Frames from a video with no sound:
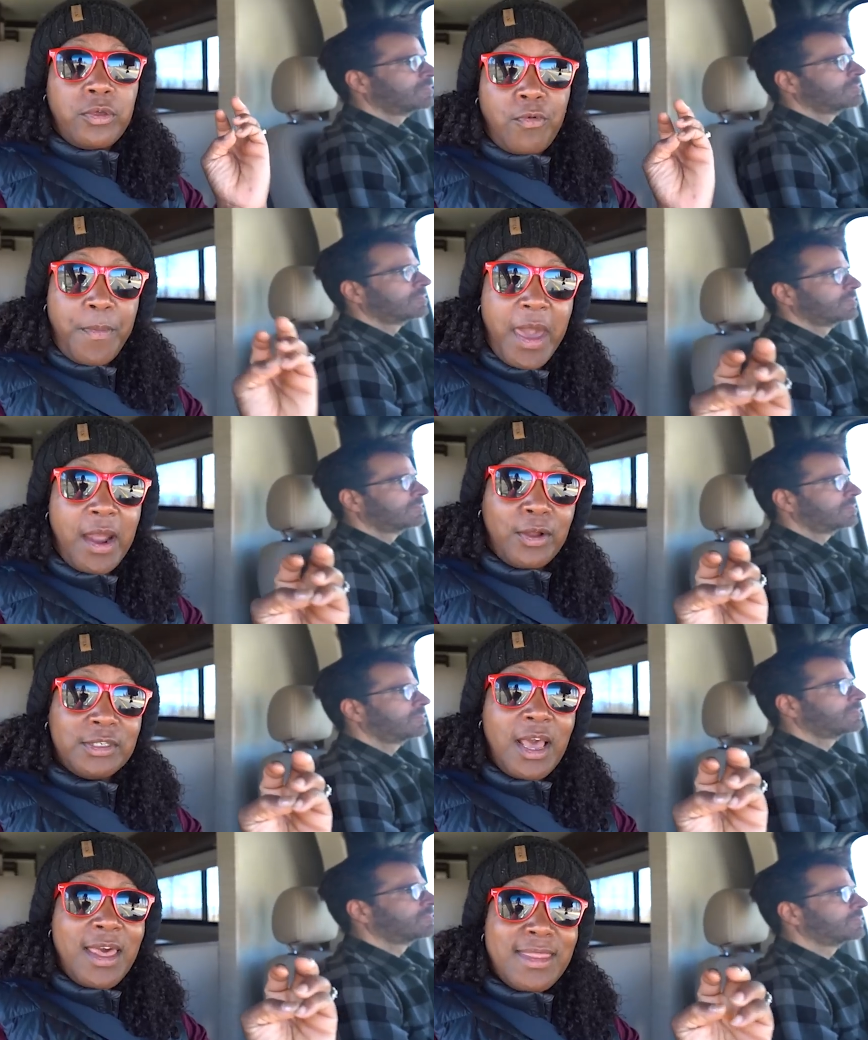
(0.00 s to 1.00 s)
Speaker 1: the
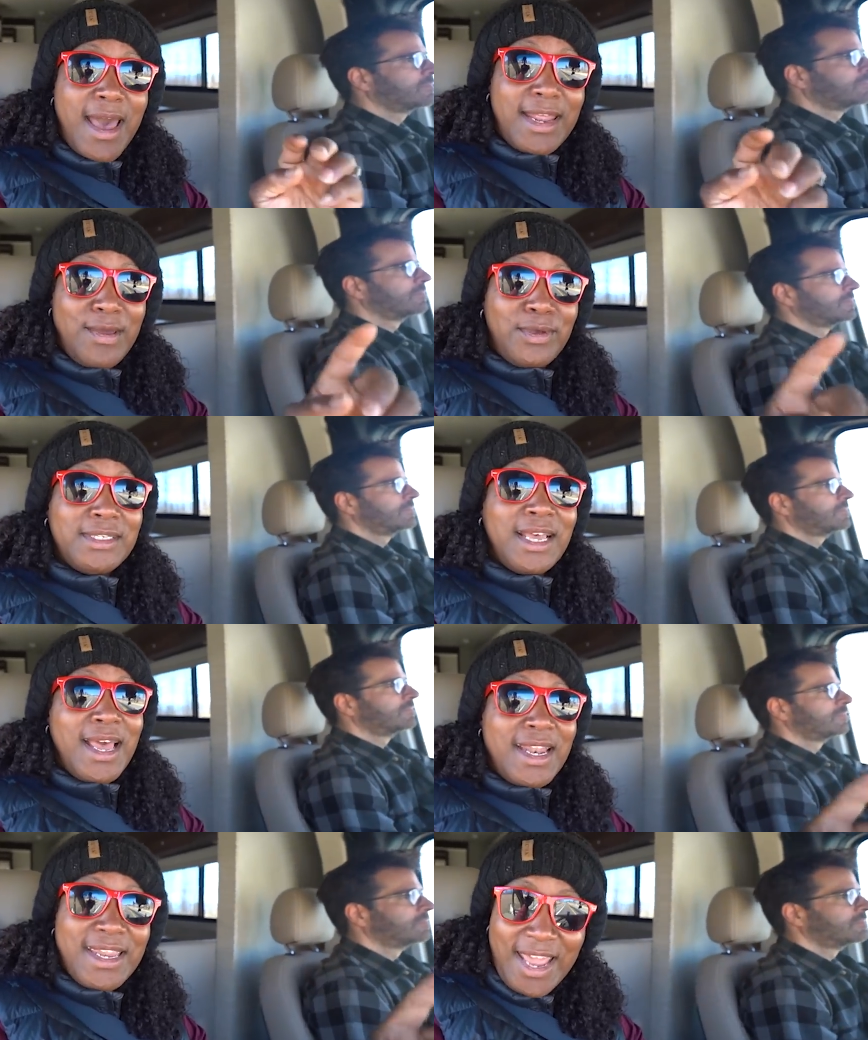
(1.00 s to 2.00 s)
repairs that he was
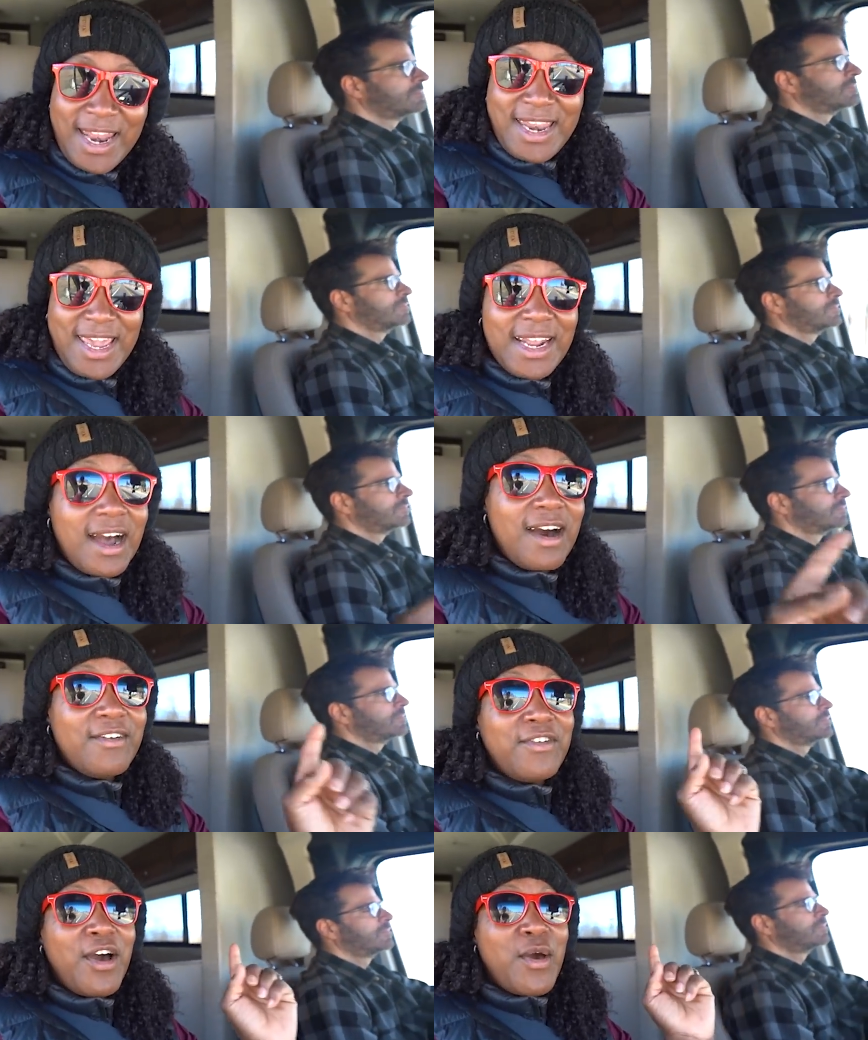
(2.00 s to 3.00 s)
in need
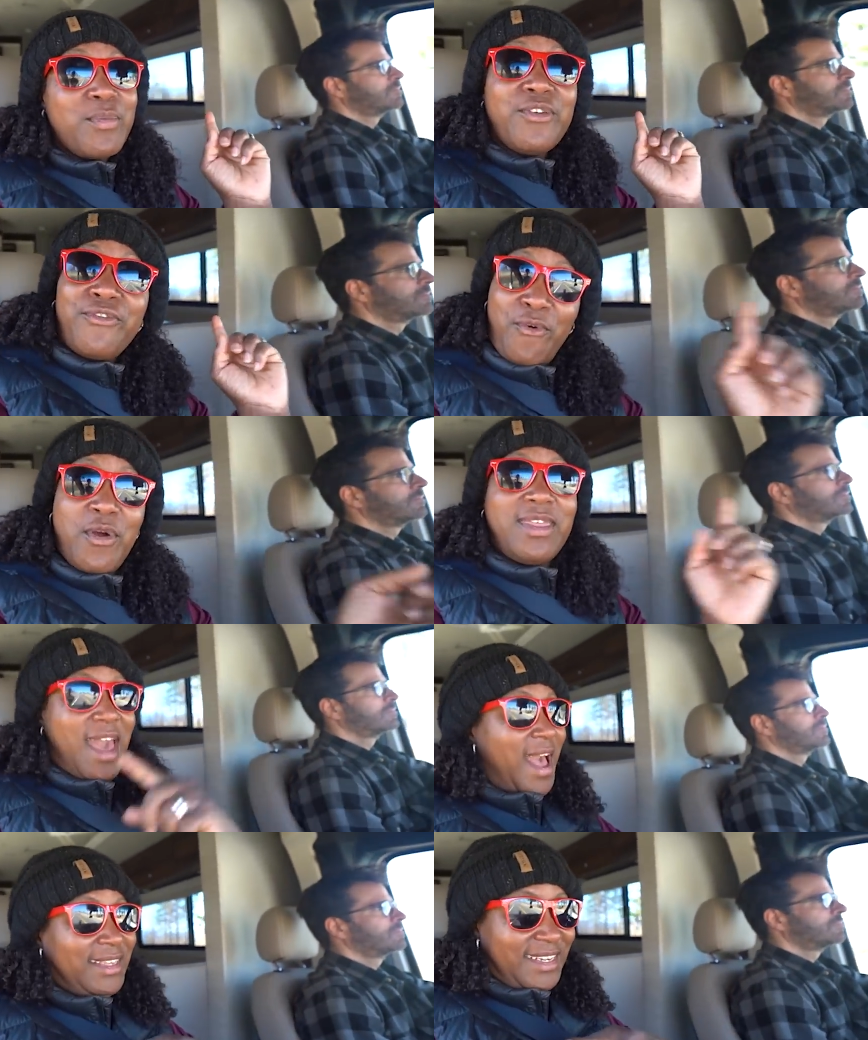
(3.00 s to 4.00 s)
of before
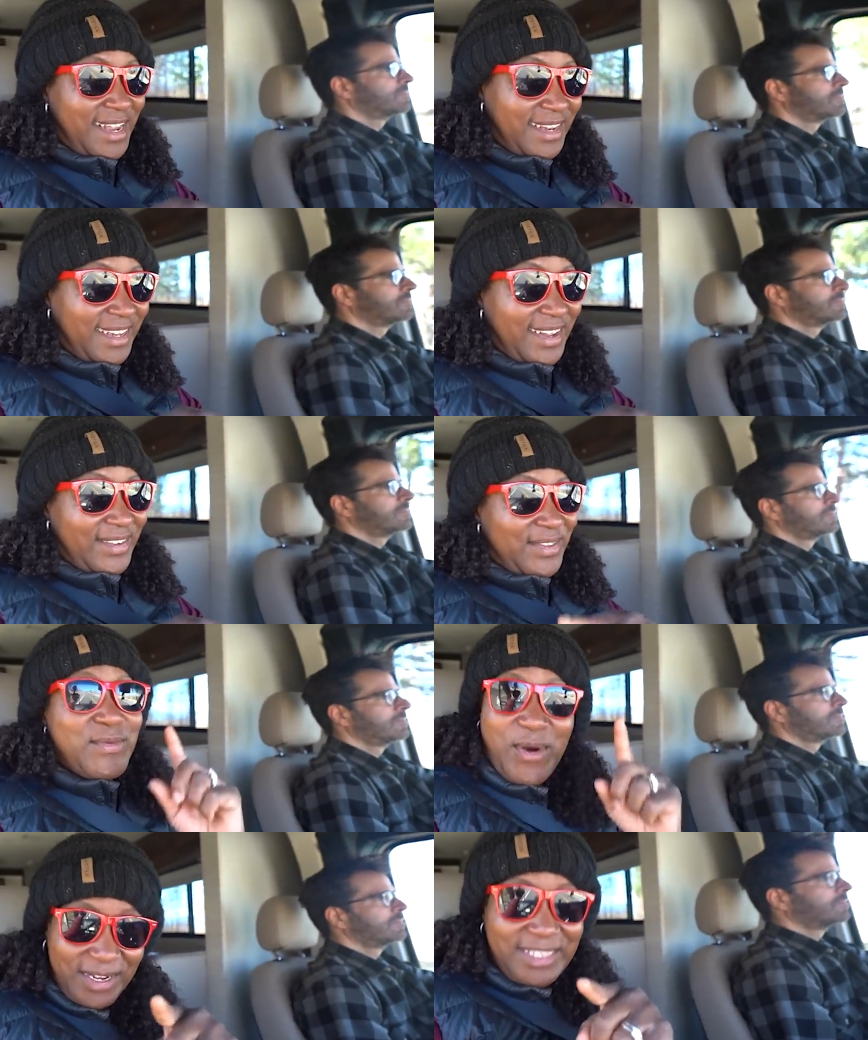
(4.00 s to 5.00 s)
the accident,
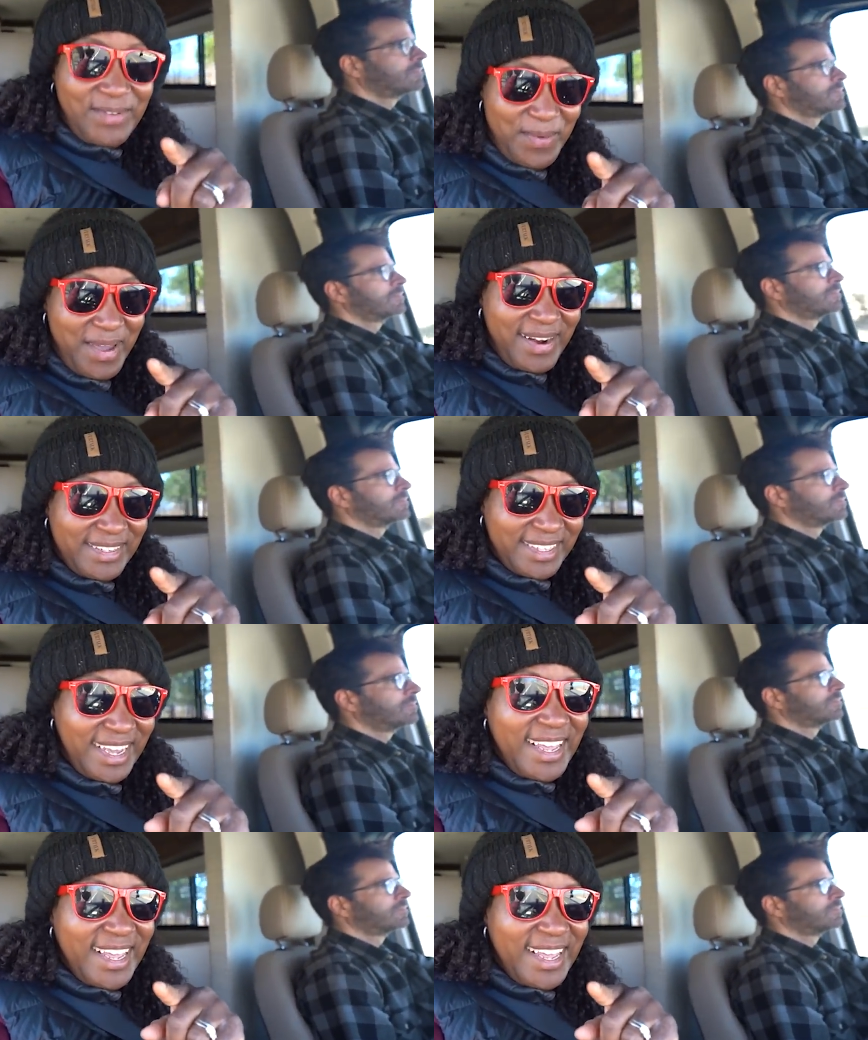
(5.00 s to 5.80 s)
the warranty repairs.